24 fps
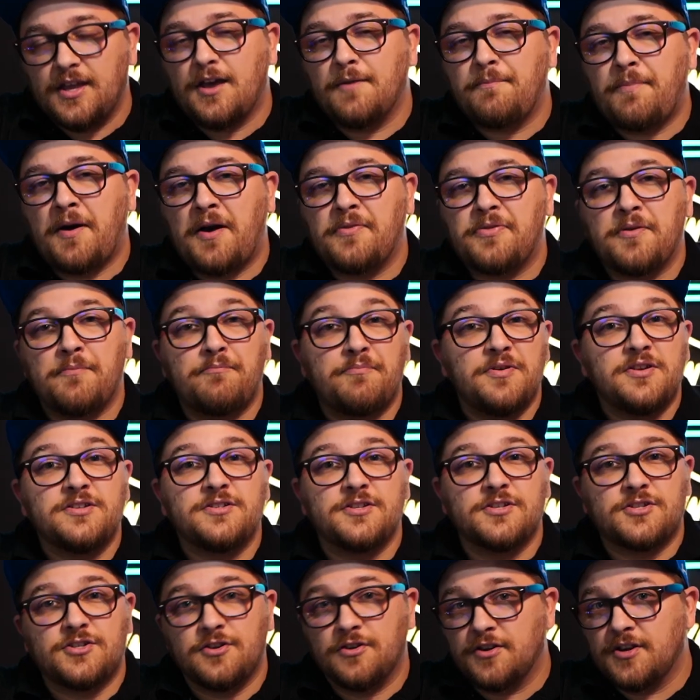about the
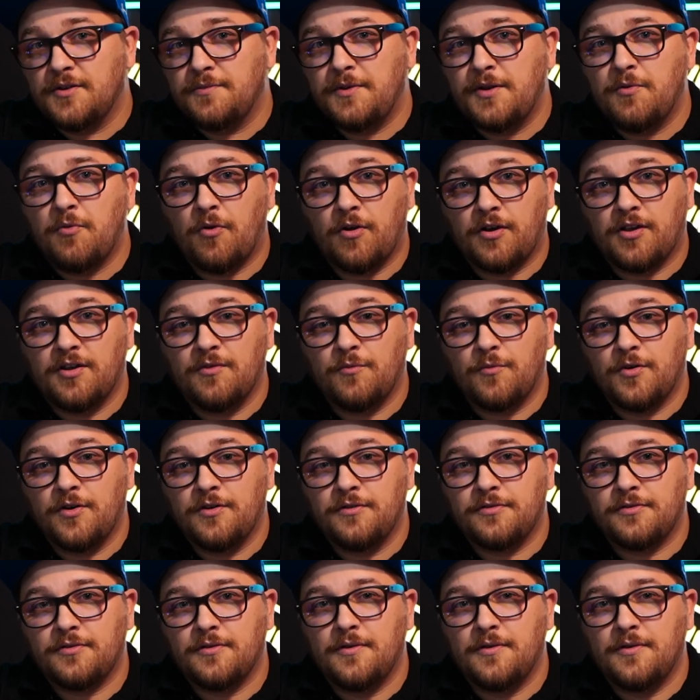business you're going to be working with